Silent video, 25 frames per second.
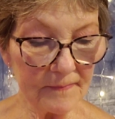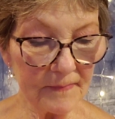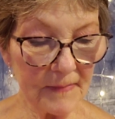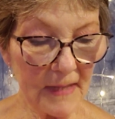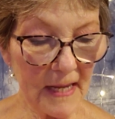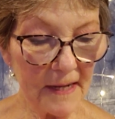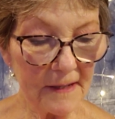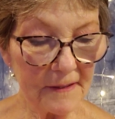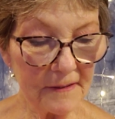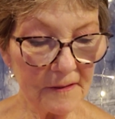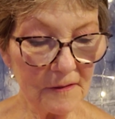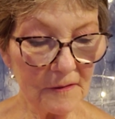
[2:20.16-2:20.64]

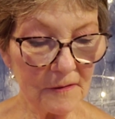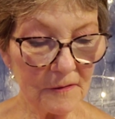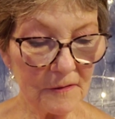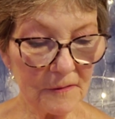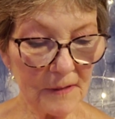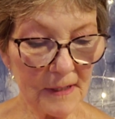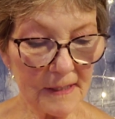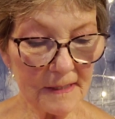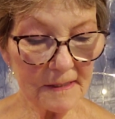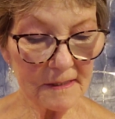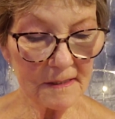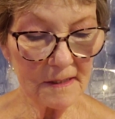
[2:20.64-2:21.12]
How you
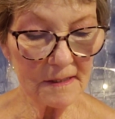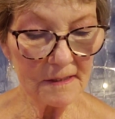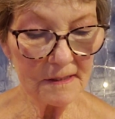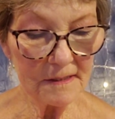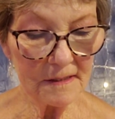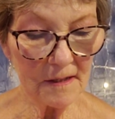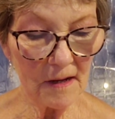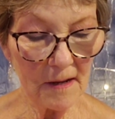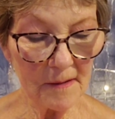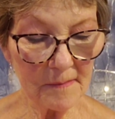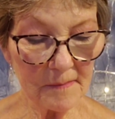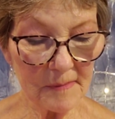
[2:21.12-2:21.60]
address
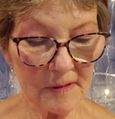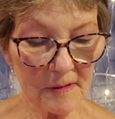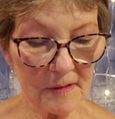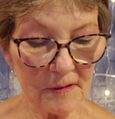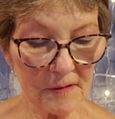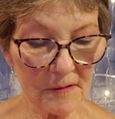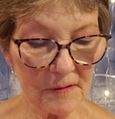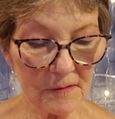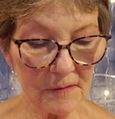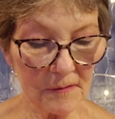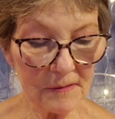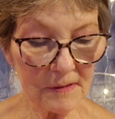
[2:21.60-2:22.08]
these
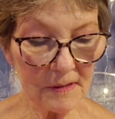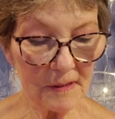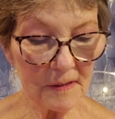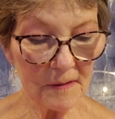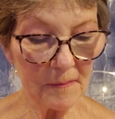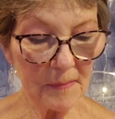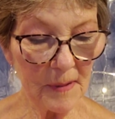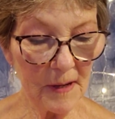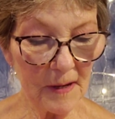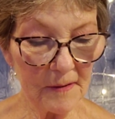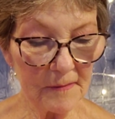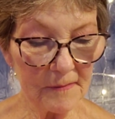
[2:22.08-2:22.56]
obstacles and
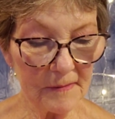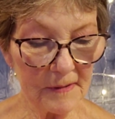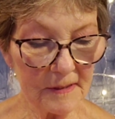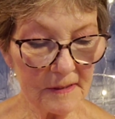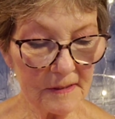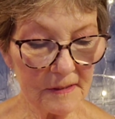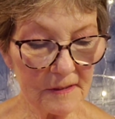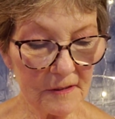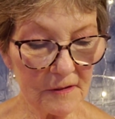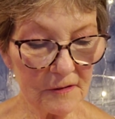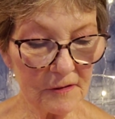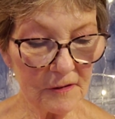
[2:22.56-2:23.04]

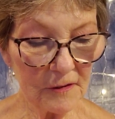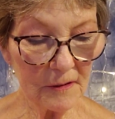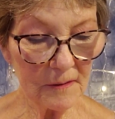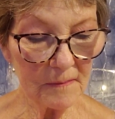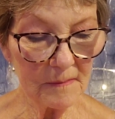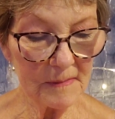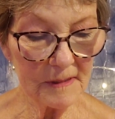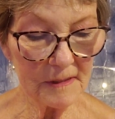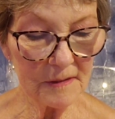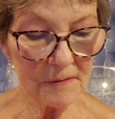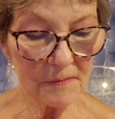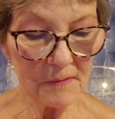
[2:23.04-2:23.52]
opponents
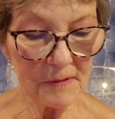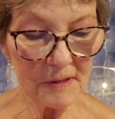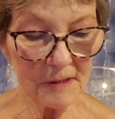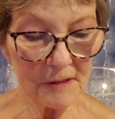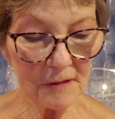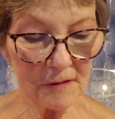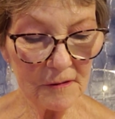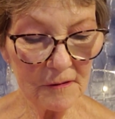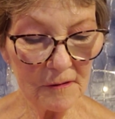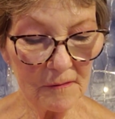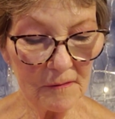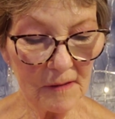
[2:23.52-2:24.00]
determines
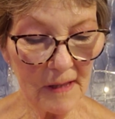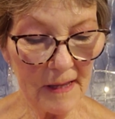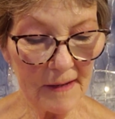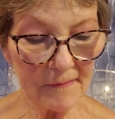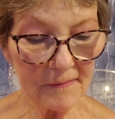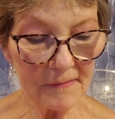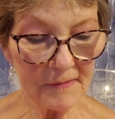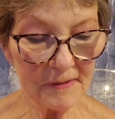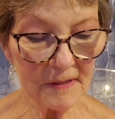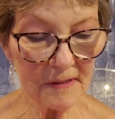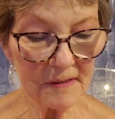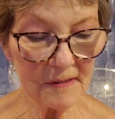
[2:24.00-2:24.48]
which new
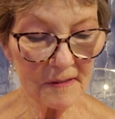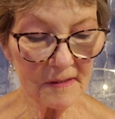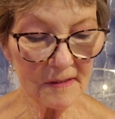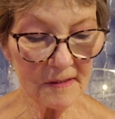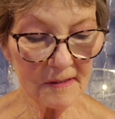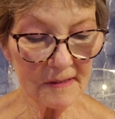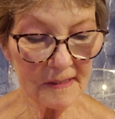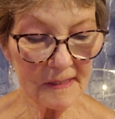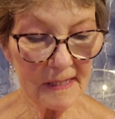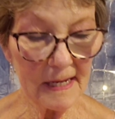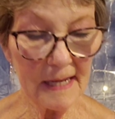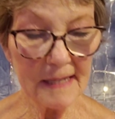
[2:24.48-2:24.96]
levels of
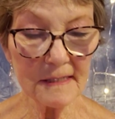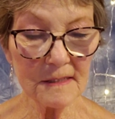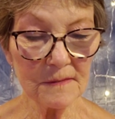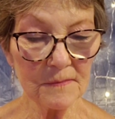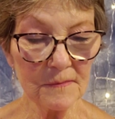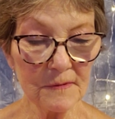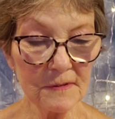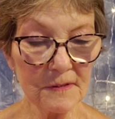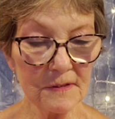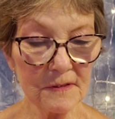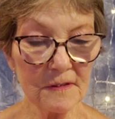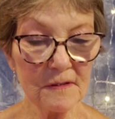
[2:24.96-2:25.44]
success
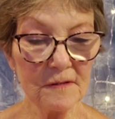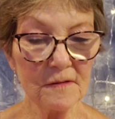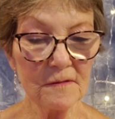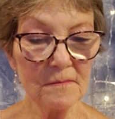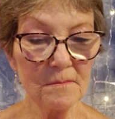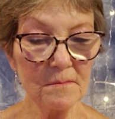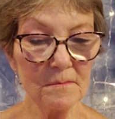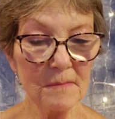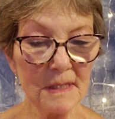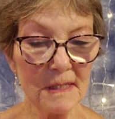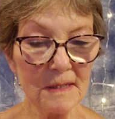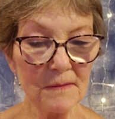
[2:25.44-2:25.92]
will
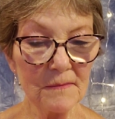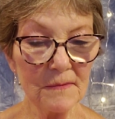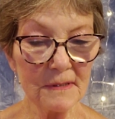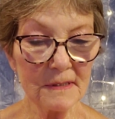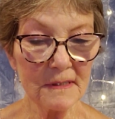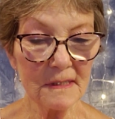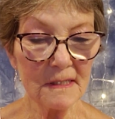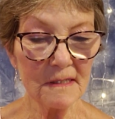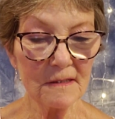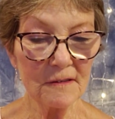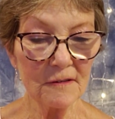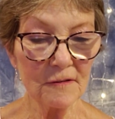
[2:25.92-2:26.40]
soon be
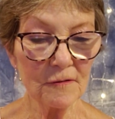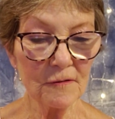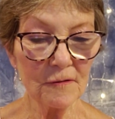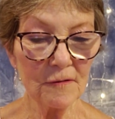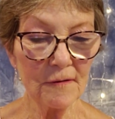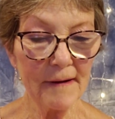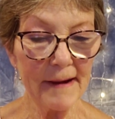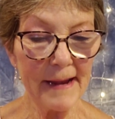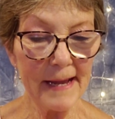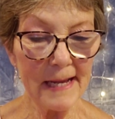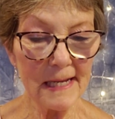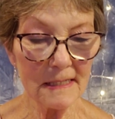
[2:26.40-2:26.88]
within your
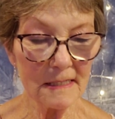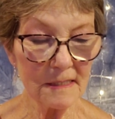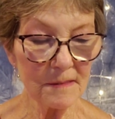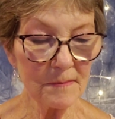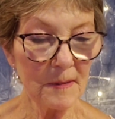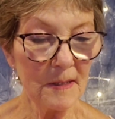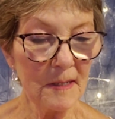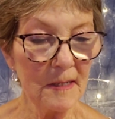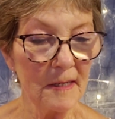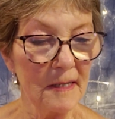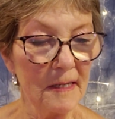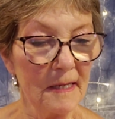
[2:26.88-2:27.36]

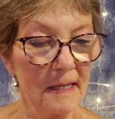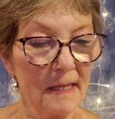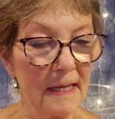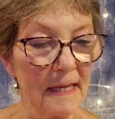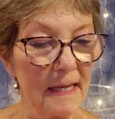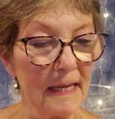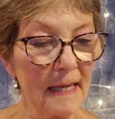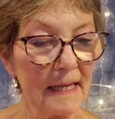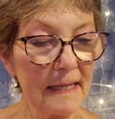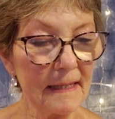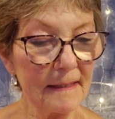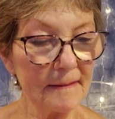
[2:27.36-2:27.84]
grasp.
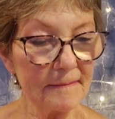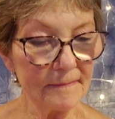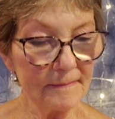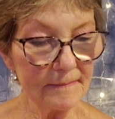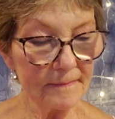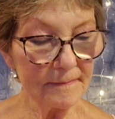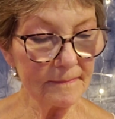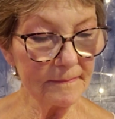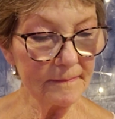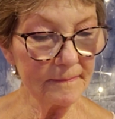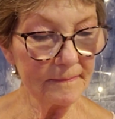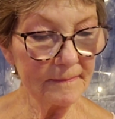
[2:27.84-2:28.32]
And
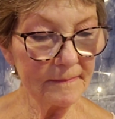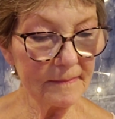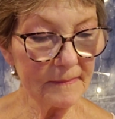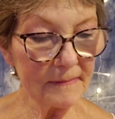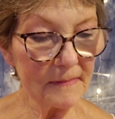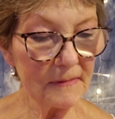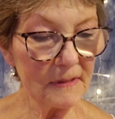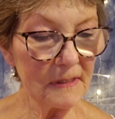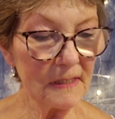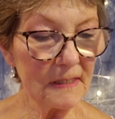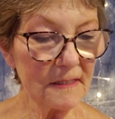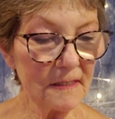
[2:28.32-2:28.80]

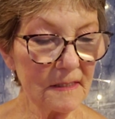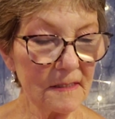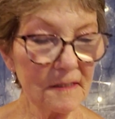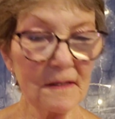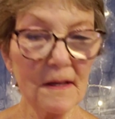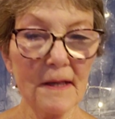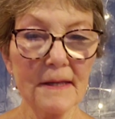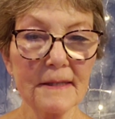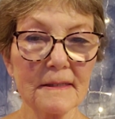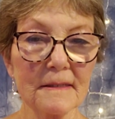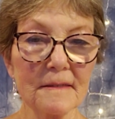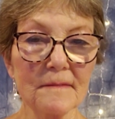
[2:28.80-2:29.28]
this is
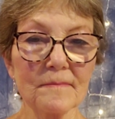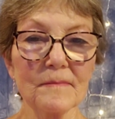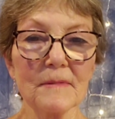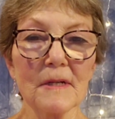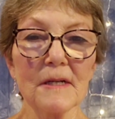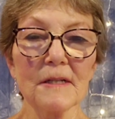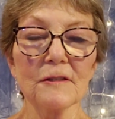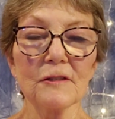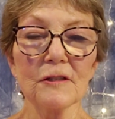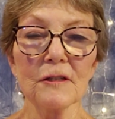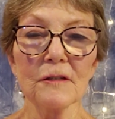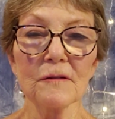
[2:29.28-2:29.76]
like
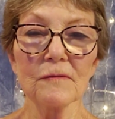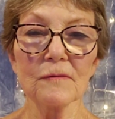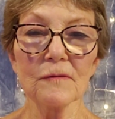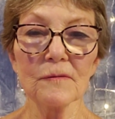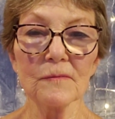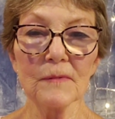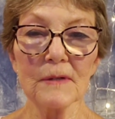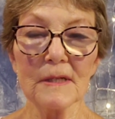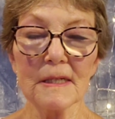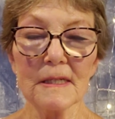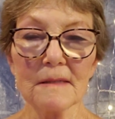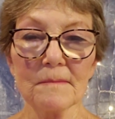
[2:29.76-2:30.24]
a general
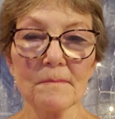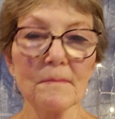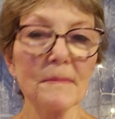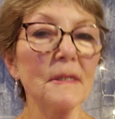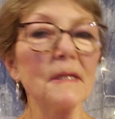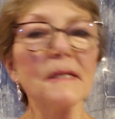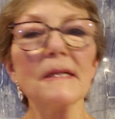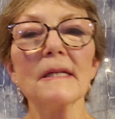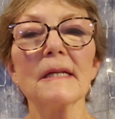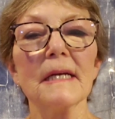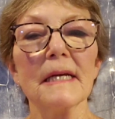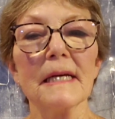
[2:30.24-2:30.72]
reading,
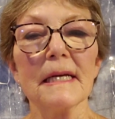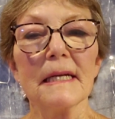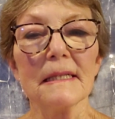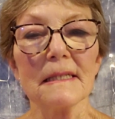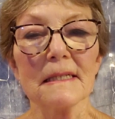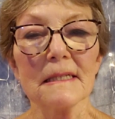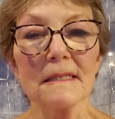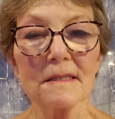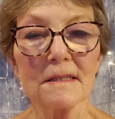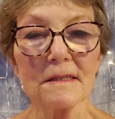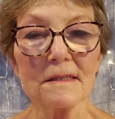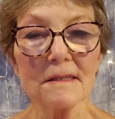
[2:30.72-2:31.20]
but
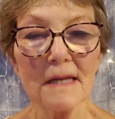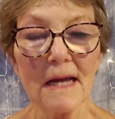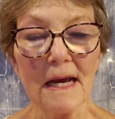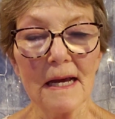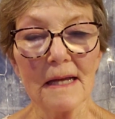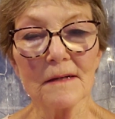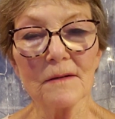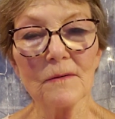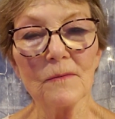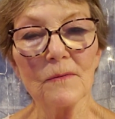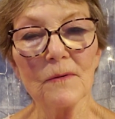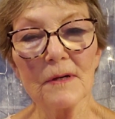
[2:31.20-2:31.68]
this is
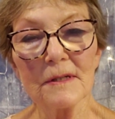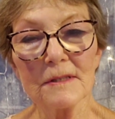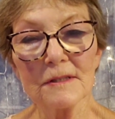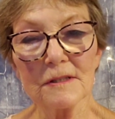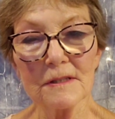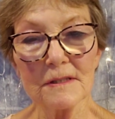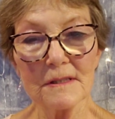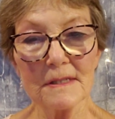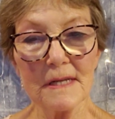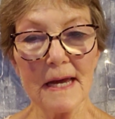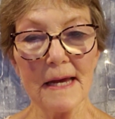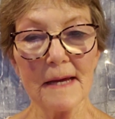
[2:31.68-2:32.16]
kind of what
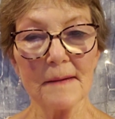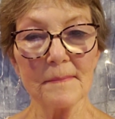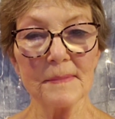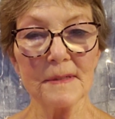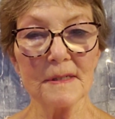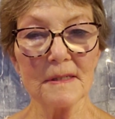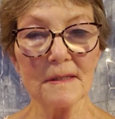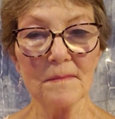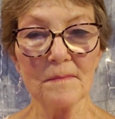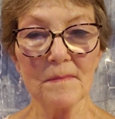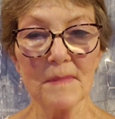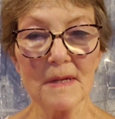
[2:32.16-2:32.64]
just
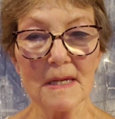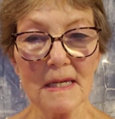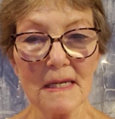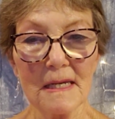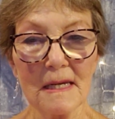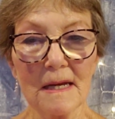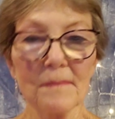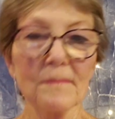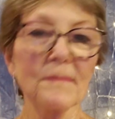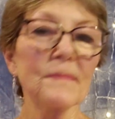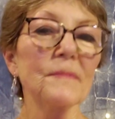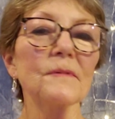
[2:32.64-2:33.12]
happened to
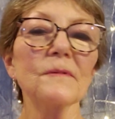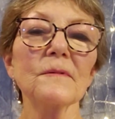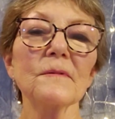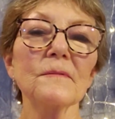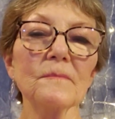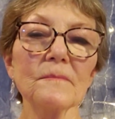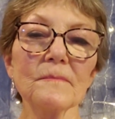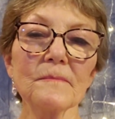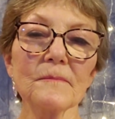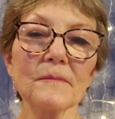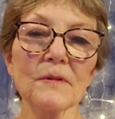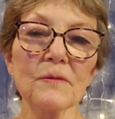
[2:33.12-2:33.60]
me. I've
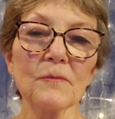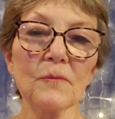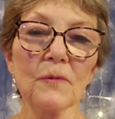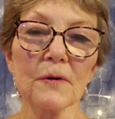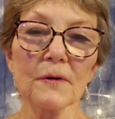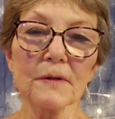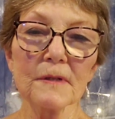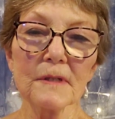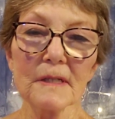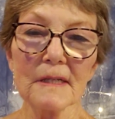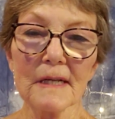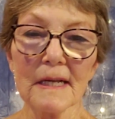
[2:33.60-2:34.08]
been
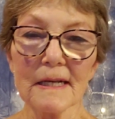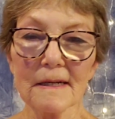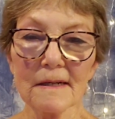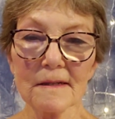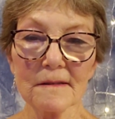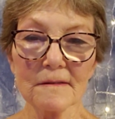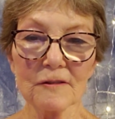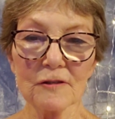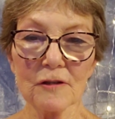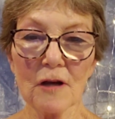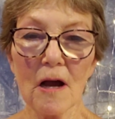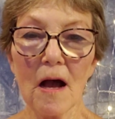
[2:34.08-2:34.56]
working at
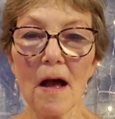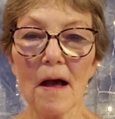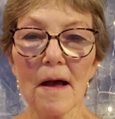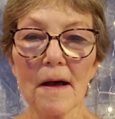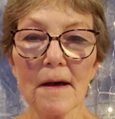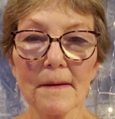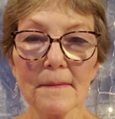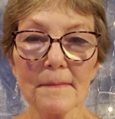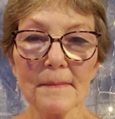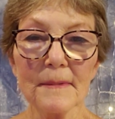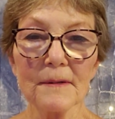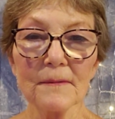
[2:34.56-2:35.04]
a
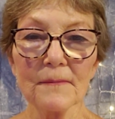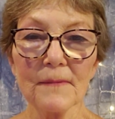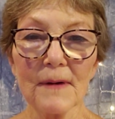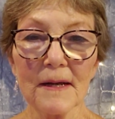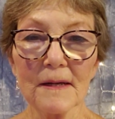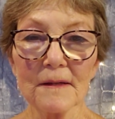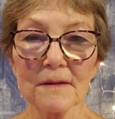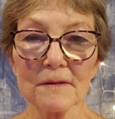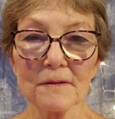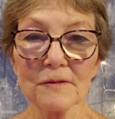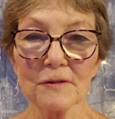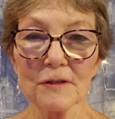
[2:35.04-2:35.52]
job, a
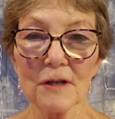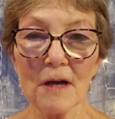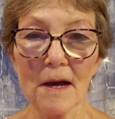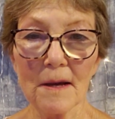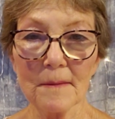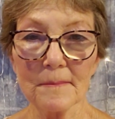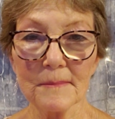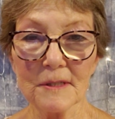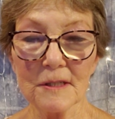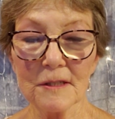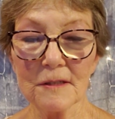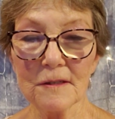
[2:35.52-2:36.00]
regular
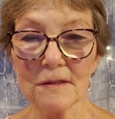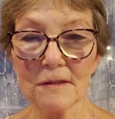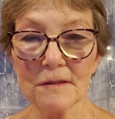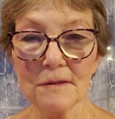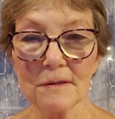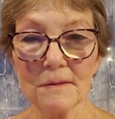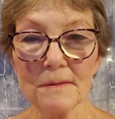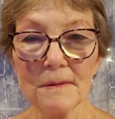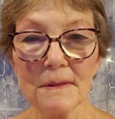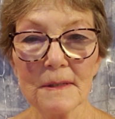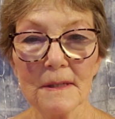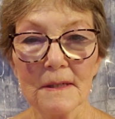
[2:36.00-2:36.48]
job
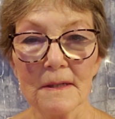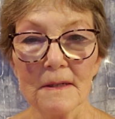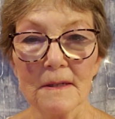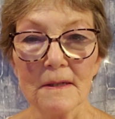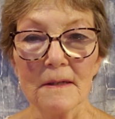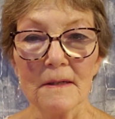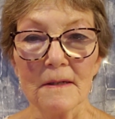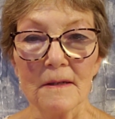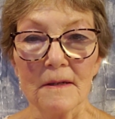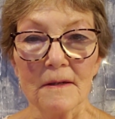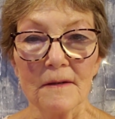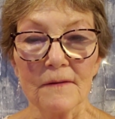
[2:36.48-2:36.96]
too,
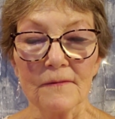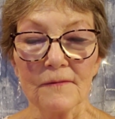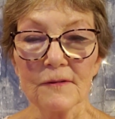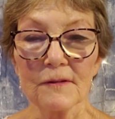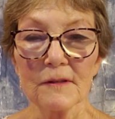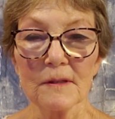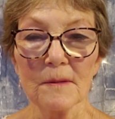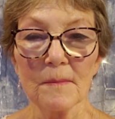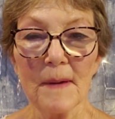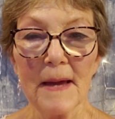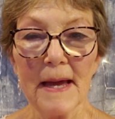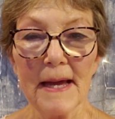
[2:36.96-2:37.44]
for
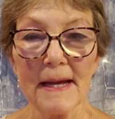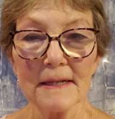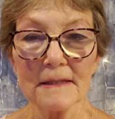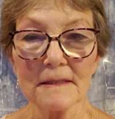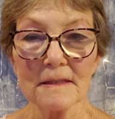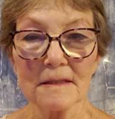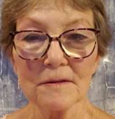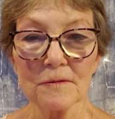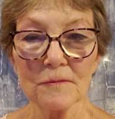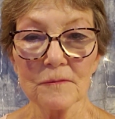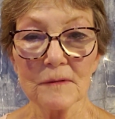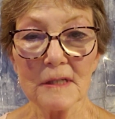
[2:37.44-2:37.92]
the
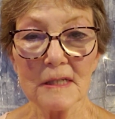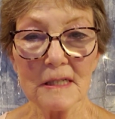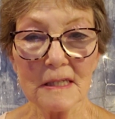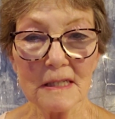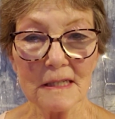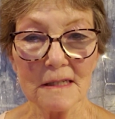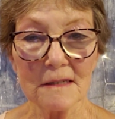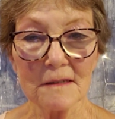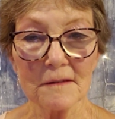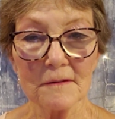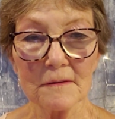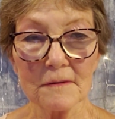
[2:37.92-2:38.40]
past 3
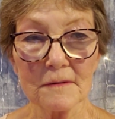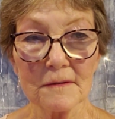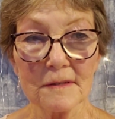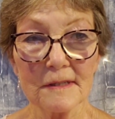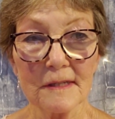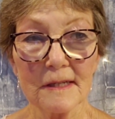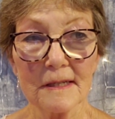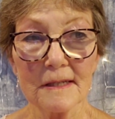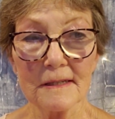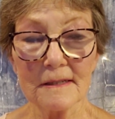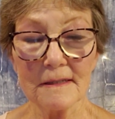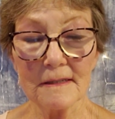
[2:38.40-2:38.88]
years,
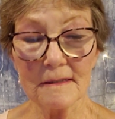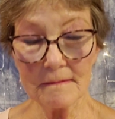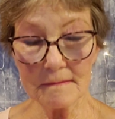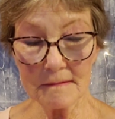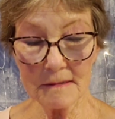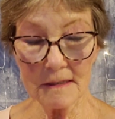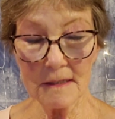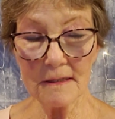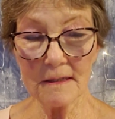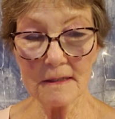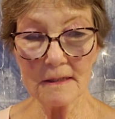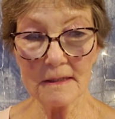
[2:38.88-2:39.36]
and
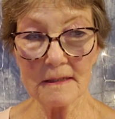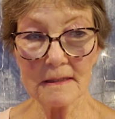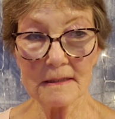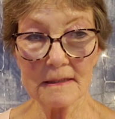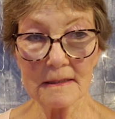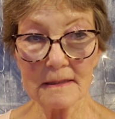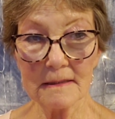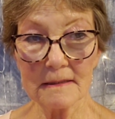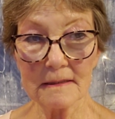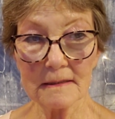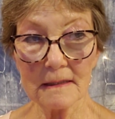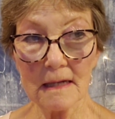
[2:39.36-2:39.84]

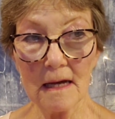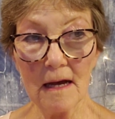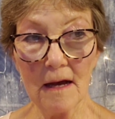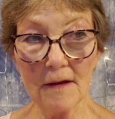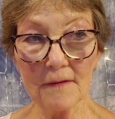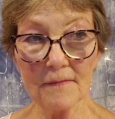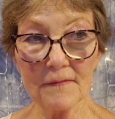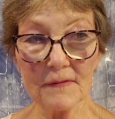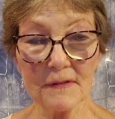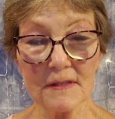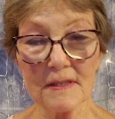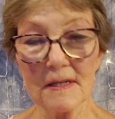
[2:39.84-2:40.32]

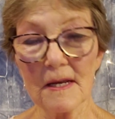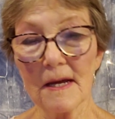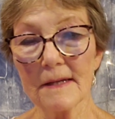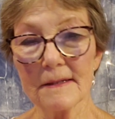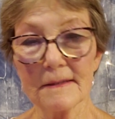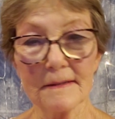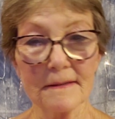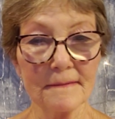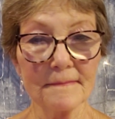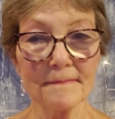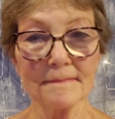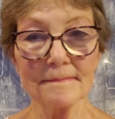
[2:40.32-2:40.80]
all of a
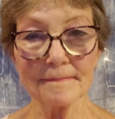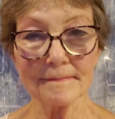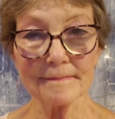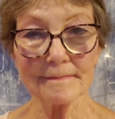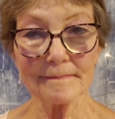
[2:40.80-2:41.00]
sudden